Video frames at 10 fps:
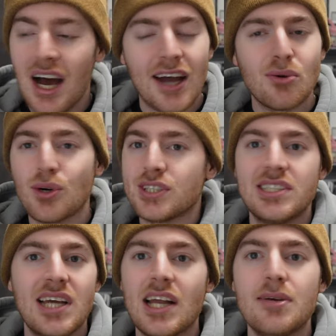I don't want to
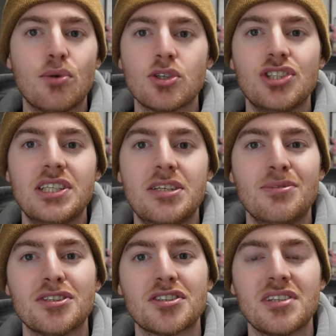see any more JT
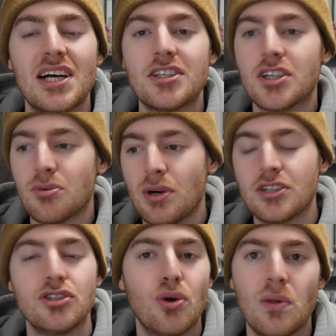Miller slander,
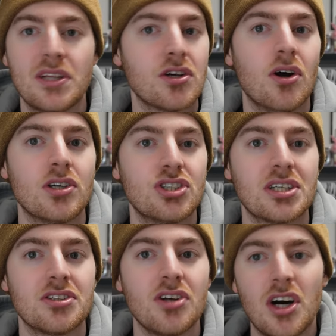whether you don't like the
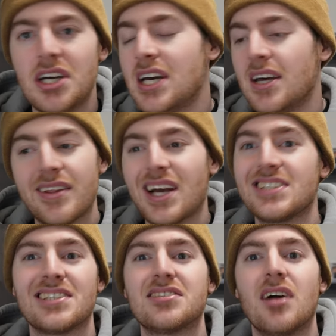contract or not. The
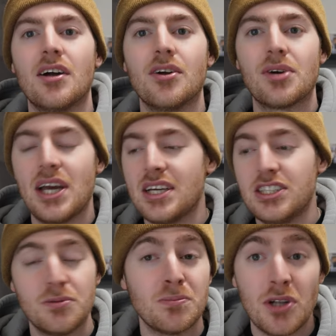guy's a stud, okay?
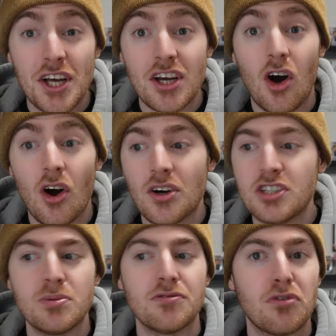He's been playing hard.
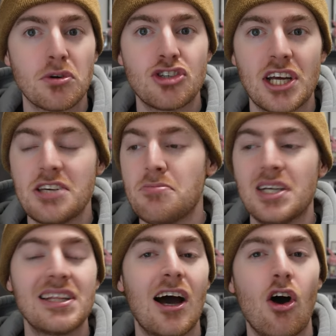He's been forechecking,
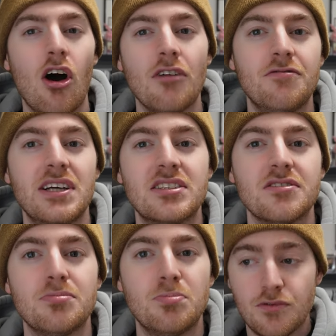being that
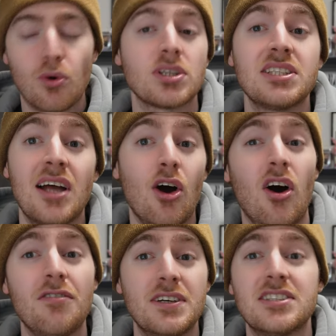offensive, forcing that
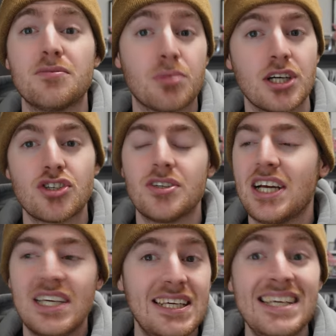offensive pressure
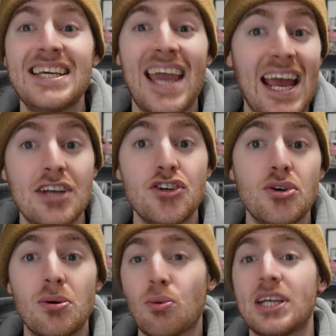that he can
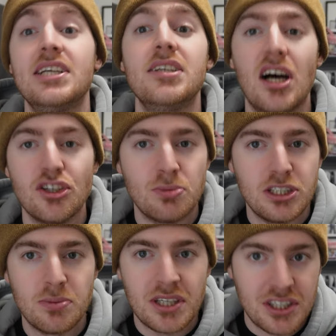do and what he does when
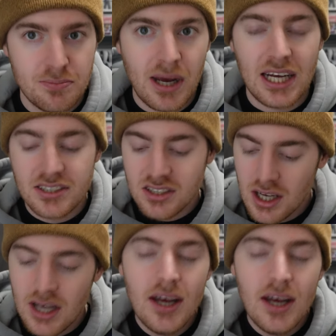he's playing his best.